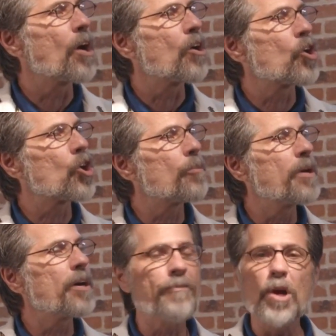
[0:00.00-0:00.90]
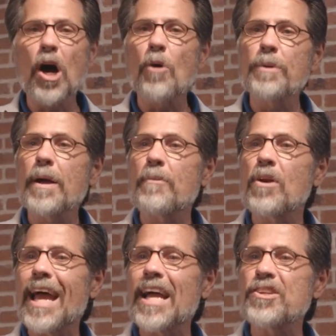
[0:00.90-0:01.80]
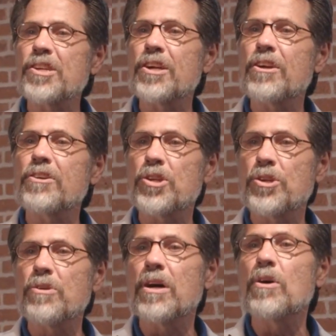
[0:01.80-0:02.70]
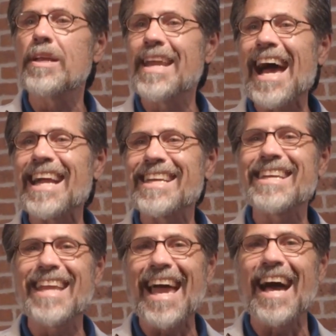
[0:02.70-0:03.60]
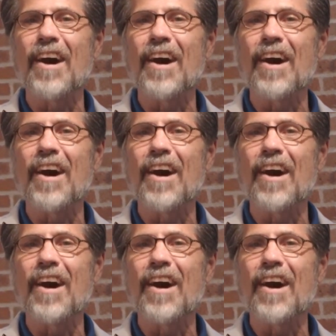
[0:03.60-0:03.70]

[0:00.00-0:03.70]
Well, Irma, if we all remember last year or two, knocked it